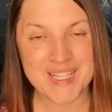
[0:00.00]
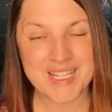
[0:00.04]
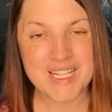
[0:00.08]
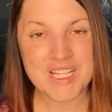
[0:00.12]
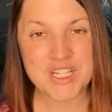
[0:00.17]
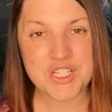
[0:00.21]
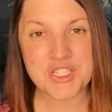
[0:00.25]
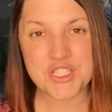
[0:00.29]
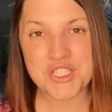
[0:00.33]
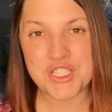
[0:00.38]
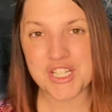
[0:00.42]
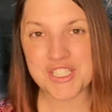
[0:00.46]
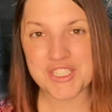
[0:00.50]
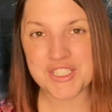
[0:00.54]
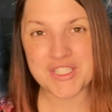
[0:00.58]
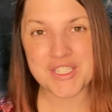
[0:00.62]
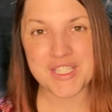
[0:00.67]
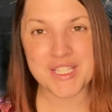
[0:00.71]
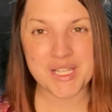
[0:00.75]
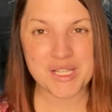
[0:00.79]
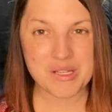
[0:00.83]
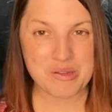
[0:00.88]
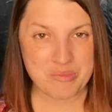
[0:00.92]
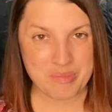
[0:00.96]
Just
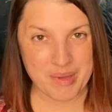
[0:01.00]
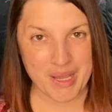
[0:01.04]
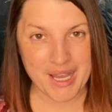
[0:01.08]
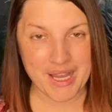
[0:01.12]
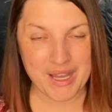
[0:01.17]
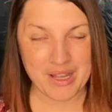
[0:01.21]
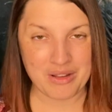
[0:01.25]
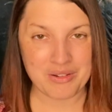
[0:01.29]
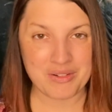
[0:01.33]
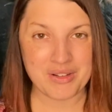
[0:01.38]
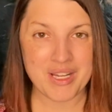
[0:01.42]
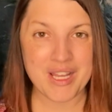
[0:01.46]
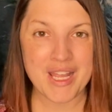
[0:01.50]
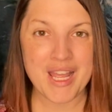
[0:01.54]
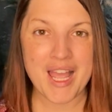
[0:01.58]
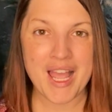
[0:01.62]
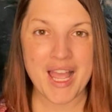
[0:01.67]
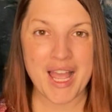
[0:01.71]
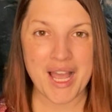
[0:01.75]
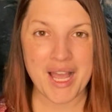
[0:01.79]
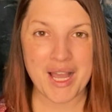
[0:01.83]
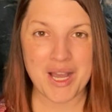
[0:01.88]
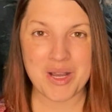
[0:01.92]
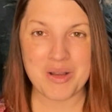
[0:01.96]
think about
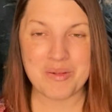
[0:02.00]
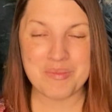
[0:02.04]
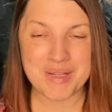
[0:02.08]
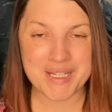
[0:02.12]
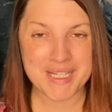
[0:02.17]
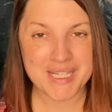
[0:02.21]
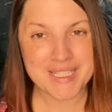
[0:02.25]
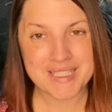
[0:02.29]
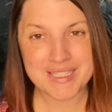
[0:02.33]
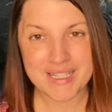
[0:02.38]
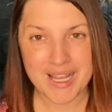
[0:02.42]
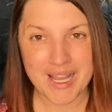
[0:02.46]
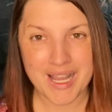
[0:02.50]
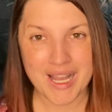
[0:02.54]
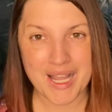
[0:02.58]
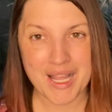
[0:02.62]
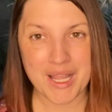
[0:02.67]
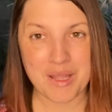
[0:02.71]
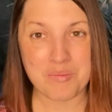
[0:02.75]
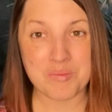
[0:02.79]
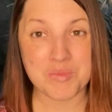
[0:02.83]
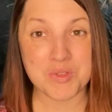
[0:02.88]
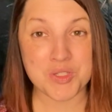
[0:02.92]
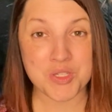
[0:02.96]
how many
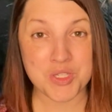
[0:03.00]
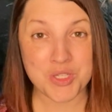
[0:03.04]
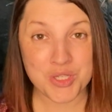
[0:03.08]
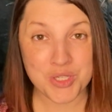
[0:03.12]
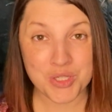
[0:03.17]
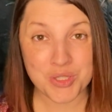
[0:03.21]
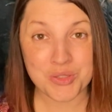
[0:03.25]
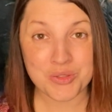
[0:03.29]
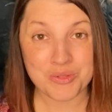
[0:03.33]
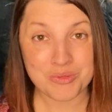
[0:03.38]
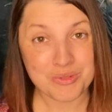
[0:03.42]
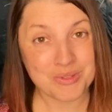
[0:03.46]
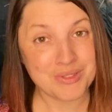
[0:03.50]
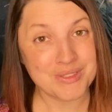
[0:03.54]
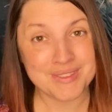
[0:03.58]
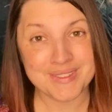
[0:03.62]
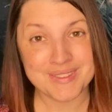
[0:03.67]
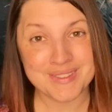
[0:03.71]
times you